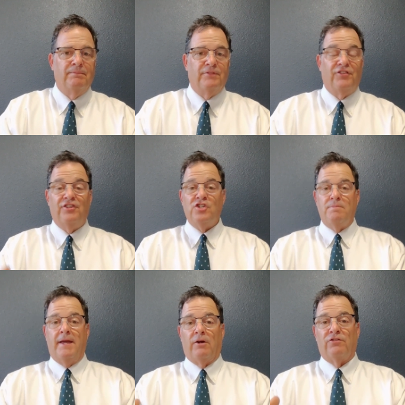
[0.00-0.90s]

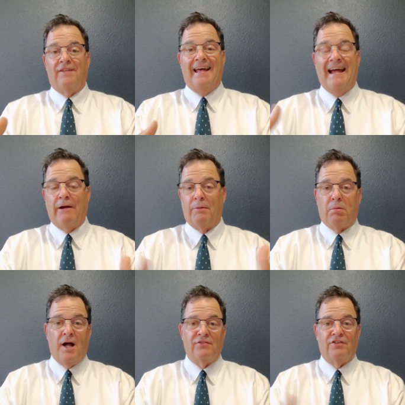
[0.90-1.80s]
decision makers on that hiring
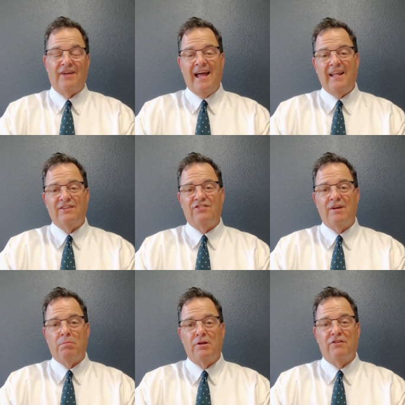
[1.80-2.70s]
process? I like to
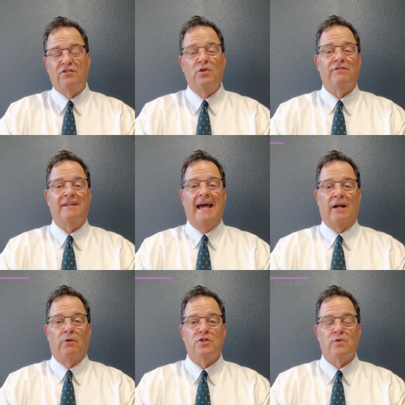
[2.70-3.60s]
separate it into two different
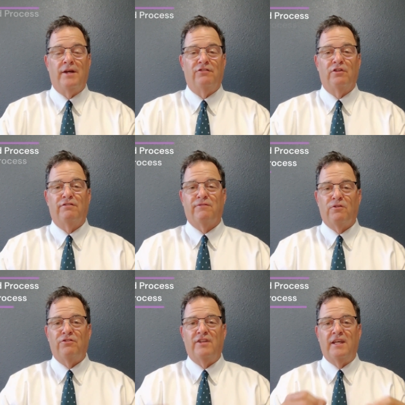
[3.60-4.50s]
categories, right? So the
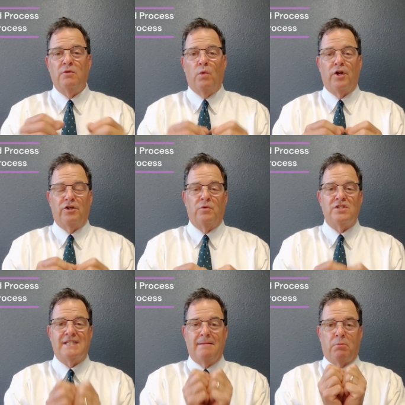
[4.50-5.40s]
first thing you want to do
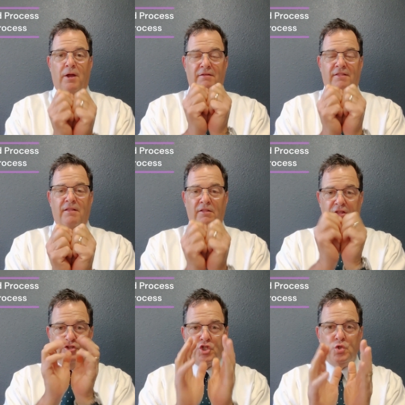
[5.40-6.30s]
is separate
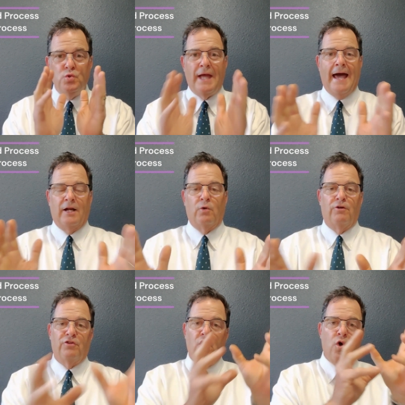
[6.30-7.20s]
the two
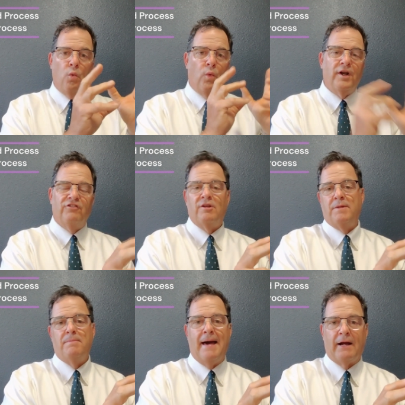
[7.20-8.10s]
categories. One is going
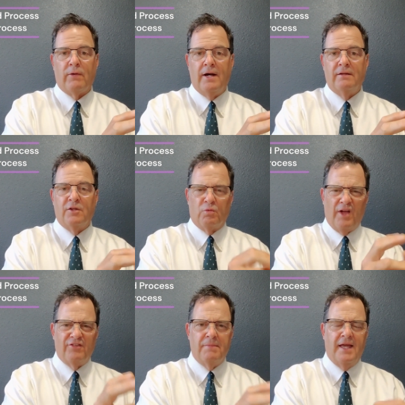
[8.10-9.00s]
to be the background, the
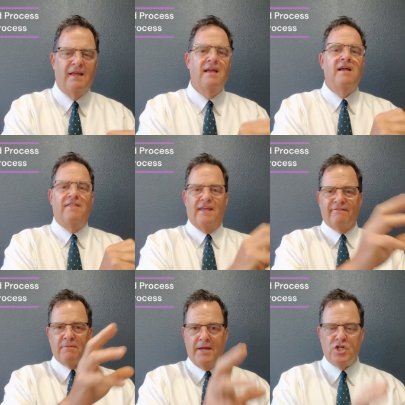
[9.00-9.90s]
resume, the
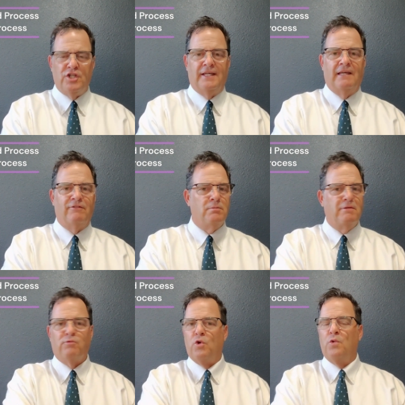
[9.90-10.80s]
information they give you
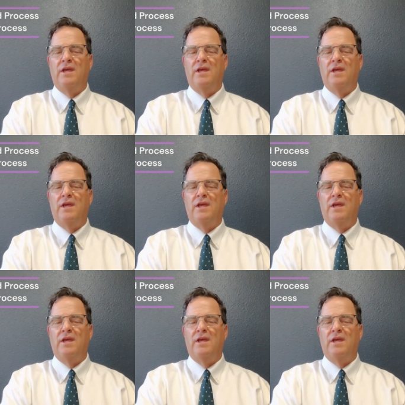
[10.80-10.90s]
before you